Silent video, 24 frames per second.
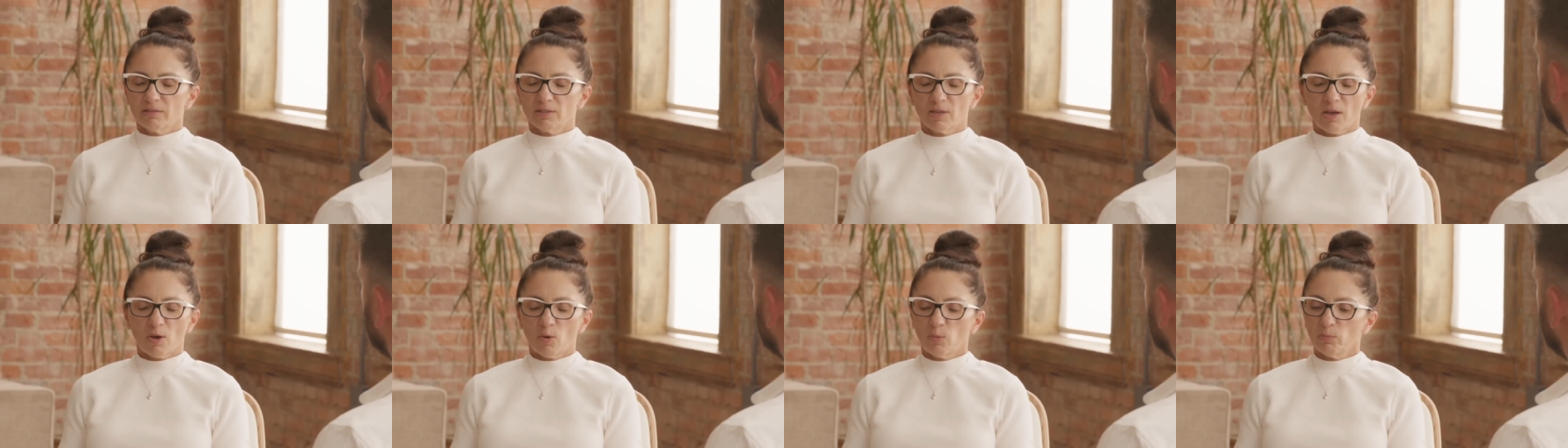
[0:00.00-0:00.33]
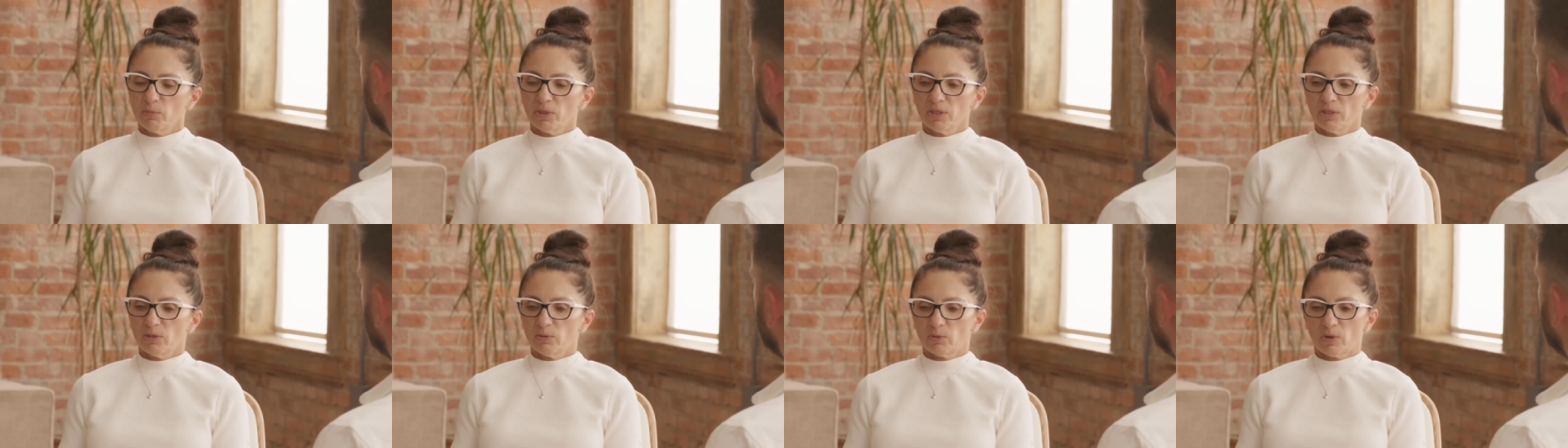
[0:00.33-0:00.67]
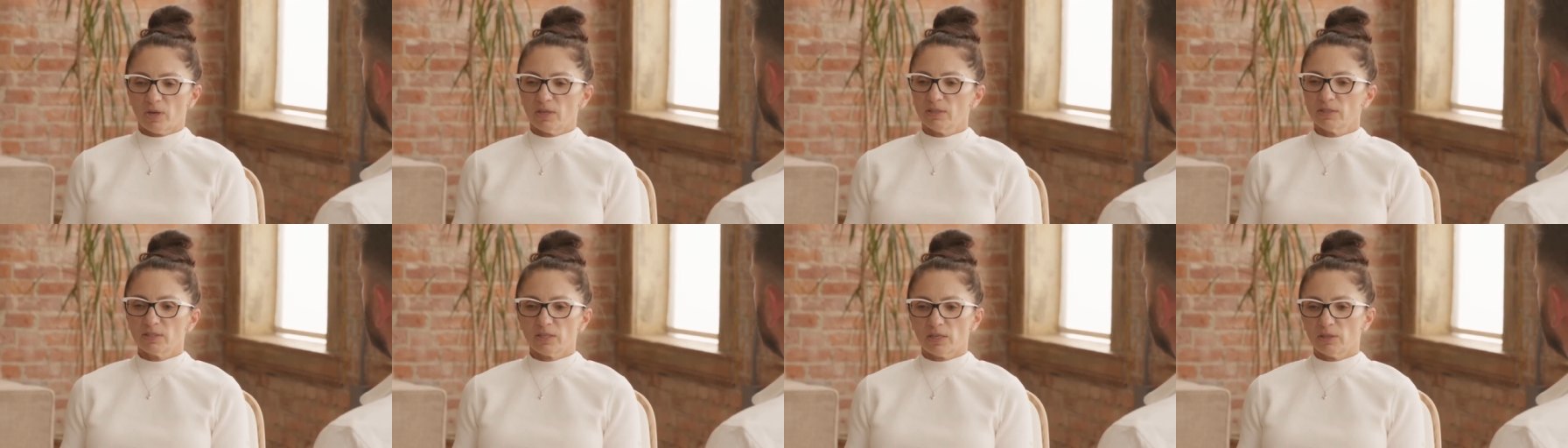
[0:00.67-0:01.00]
How many
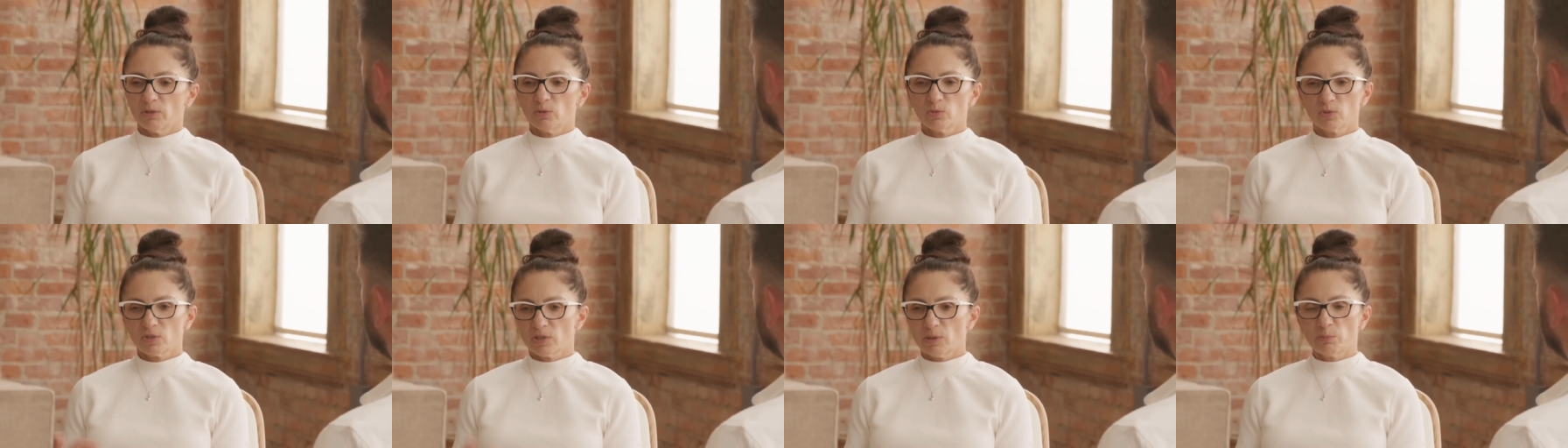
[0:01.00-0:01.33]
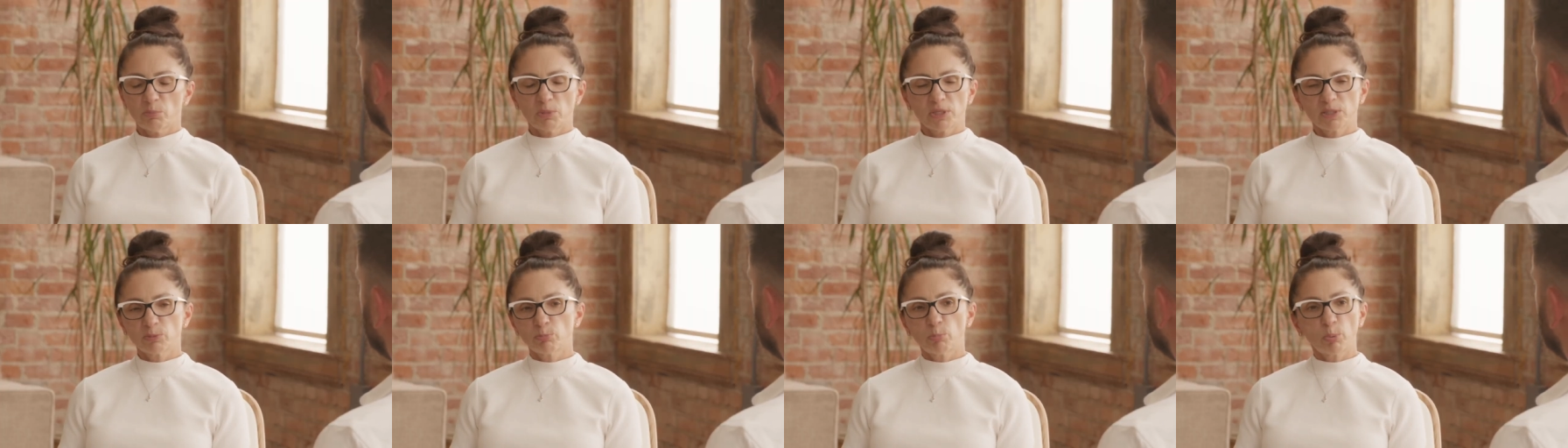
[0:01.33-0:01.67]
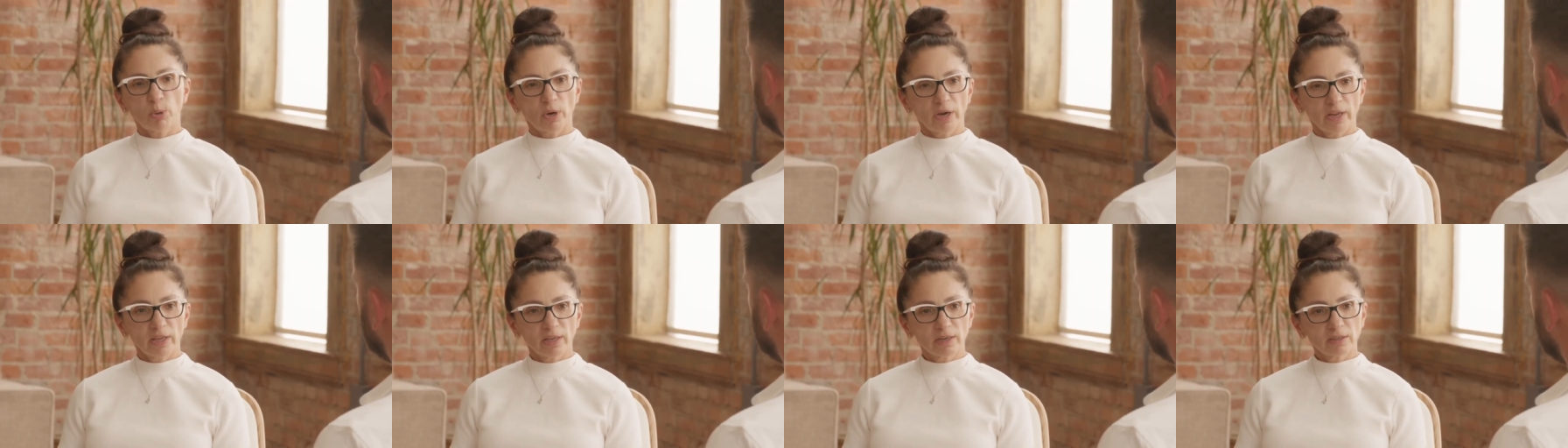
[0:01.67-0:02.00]
runs I use them as
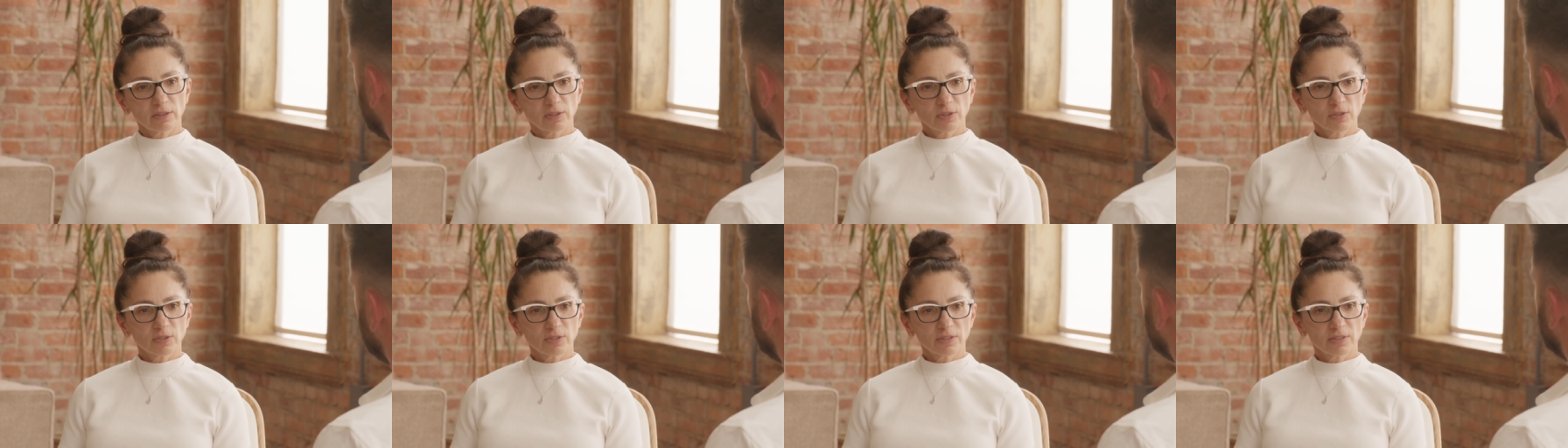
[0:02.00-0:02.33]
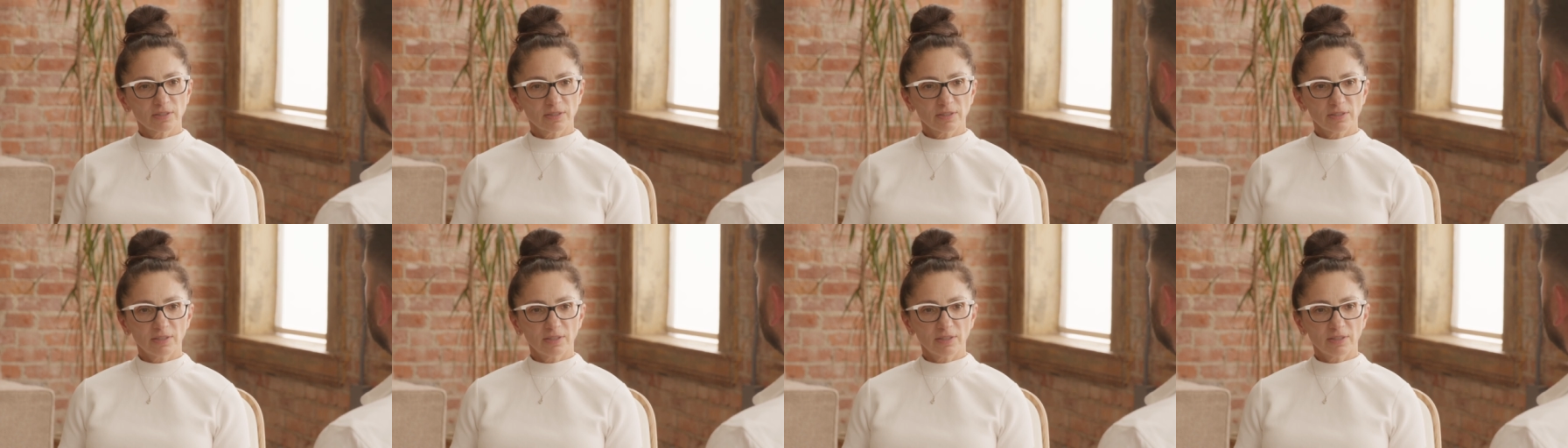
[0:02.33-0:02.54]
prayers.